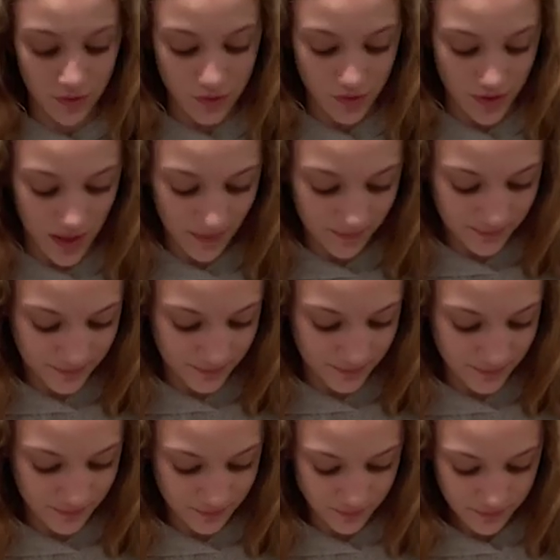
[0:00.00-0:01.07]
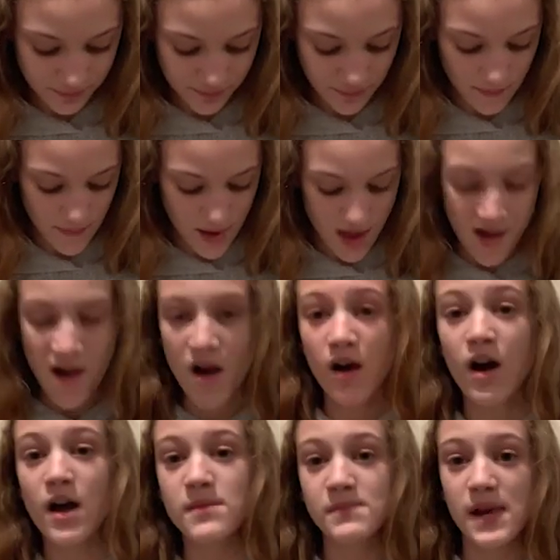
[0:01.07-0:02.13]
interesting.
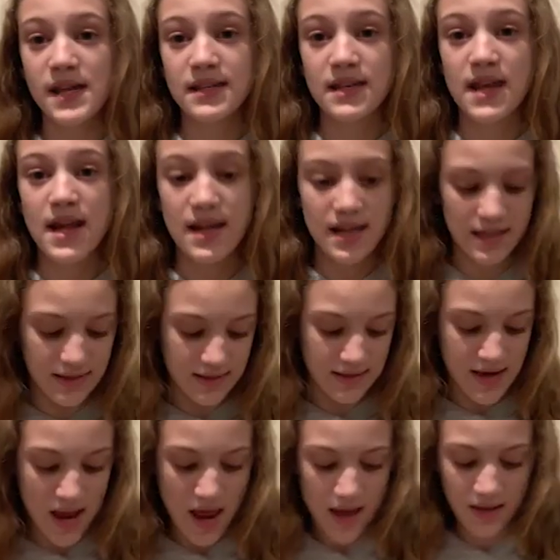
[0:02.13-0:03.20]
On Monday is